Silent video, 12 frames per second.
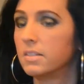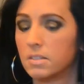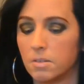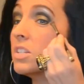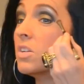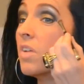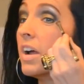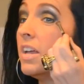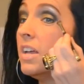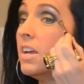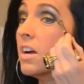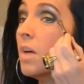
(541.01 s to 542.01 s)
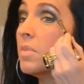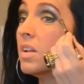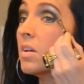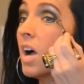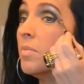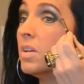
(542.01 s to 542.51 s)
So right here, I'm
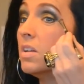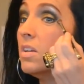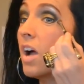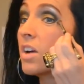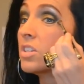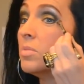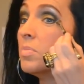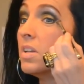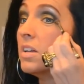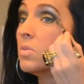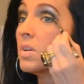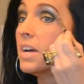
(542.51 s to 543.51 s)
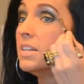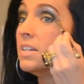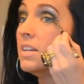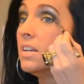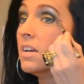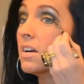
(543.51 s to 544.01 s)
going to actually blend what I
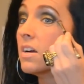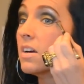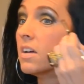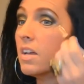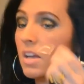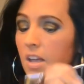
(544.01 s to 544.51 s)
did here.